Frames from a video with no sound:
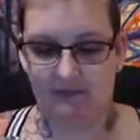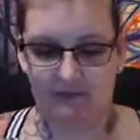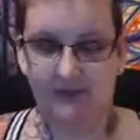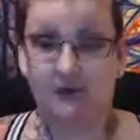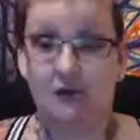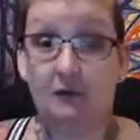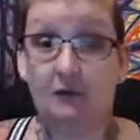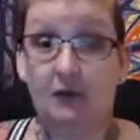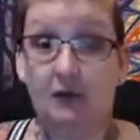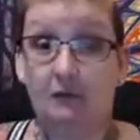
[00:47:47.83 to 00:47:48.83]
This will be
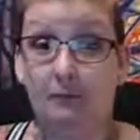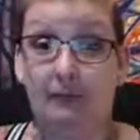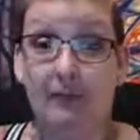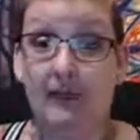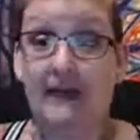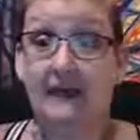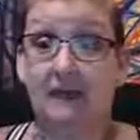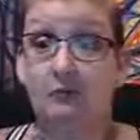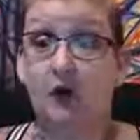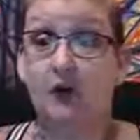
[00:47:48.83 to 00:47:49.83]
my
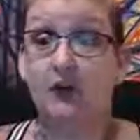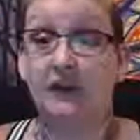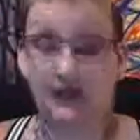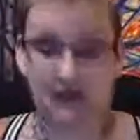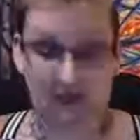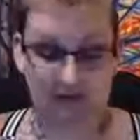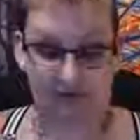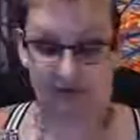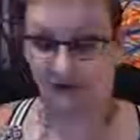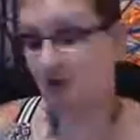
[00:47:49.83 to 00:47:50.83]
belated birthday
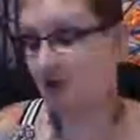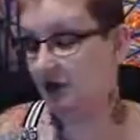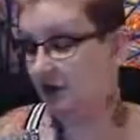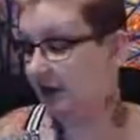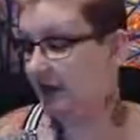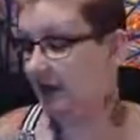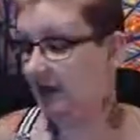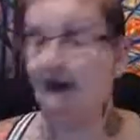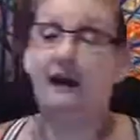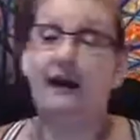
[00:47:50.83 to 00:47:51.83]
gift to you,
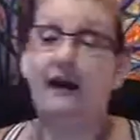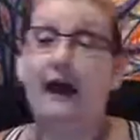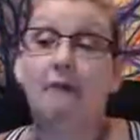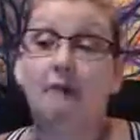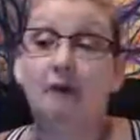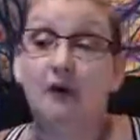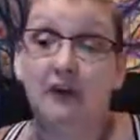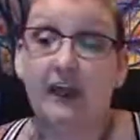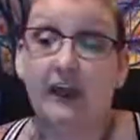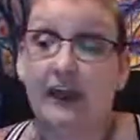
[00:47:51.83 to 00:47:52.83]
Linda. Happy
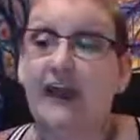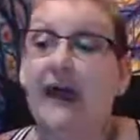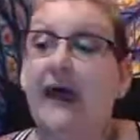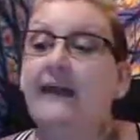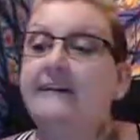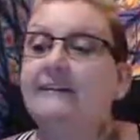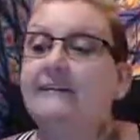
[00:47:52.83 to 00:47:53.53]
birthday again.